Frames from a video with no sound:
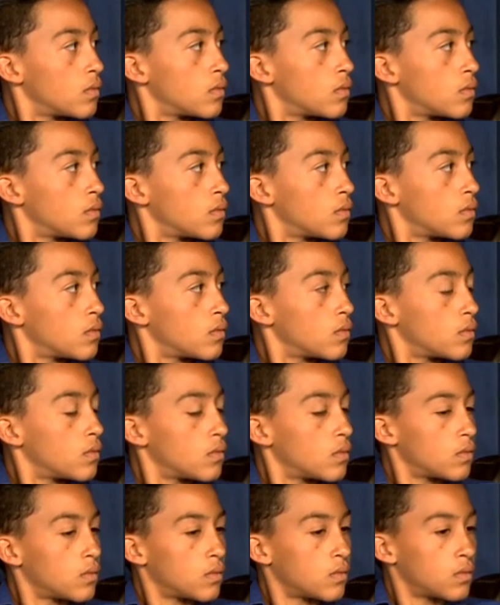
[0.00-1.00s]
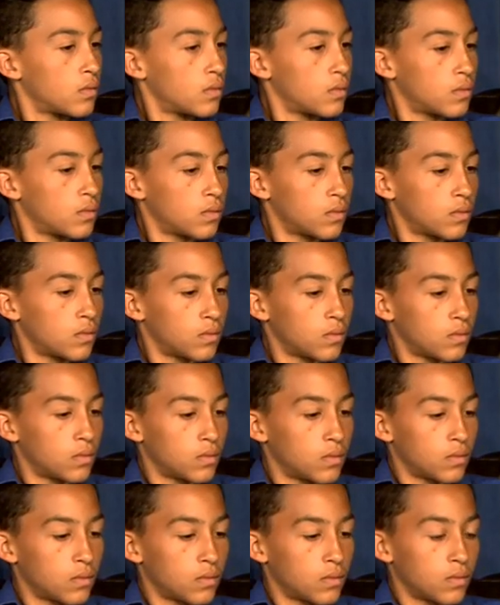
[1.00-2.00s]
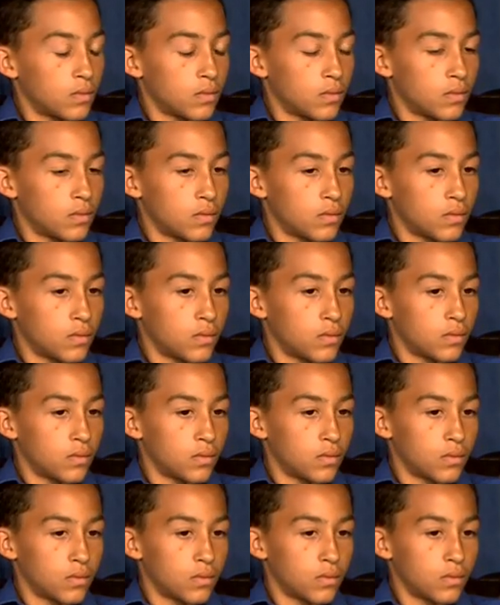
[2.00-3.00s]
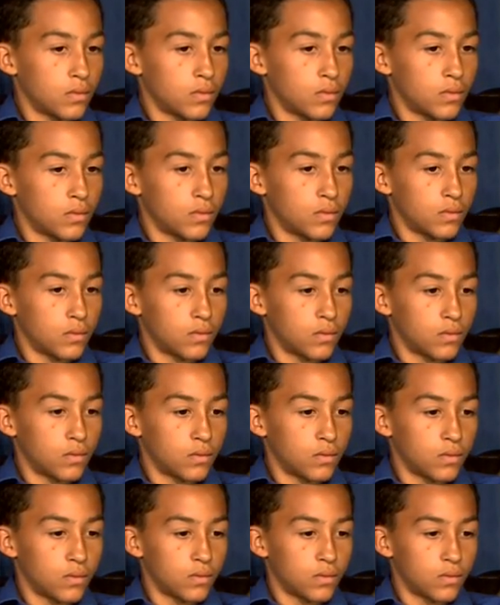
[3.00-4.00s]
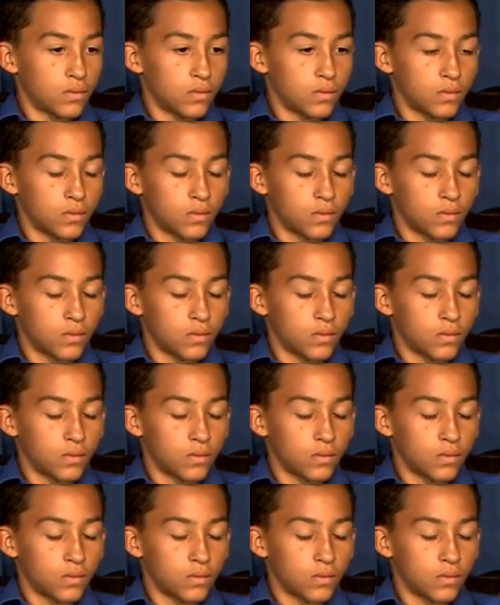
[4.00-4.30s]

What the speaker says: (silent)